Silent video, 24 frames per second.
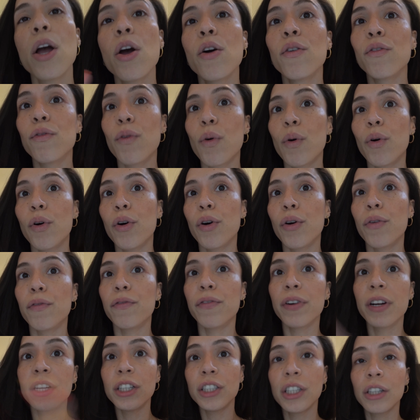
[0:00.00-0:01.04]
for
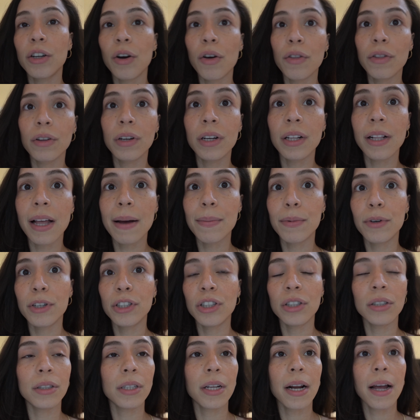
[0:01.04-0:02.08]
finishing all the
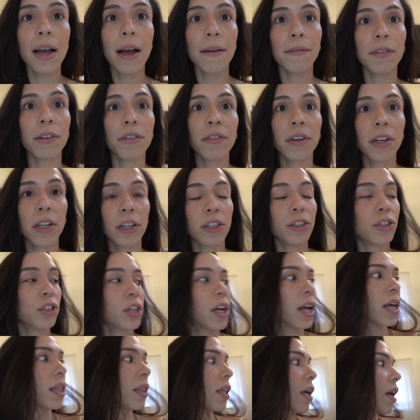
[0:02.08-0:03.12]
collaborations that I have to finish and